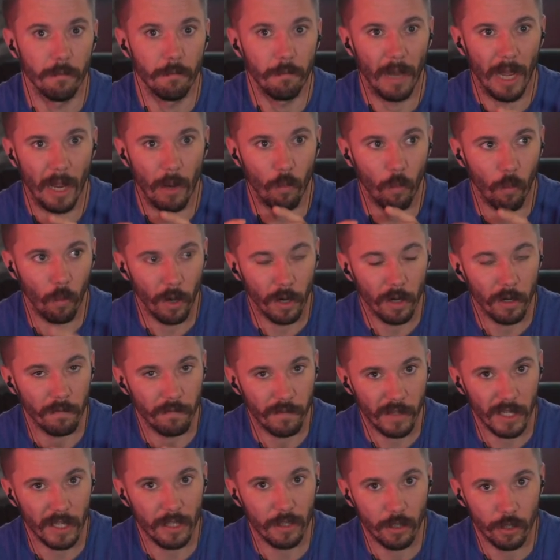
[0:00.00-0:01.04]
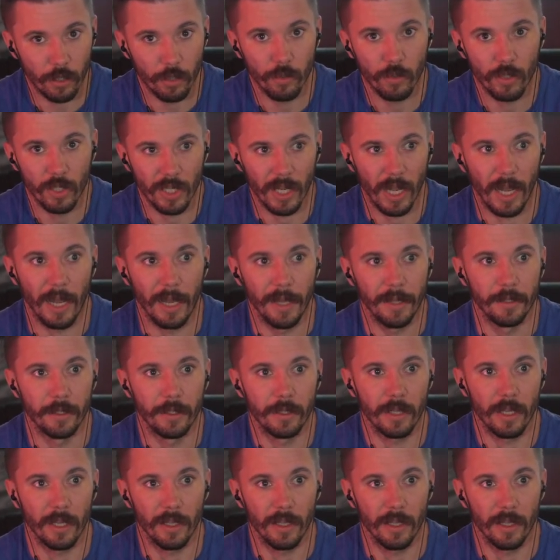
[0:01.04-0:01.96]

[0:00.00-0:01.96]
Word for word: by one of these two sides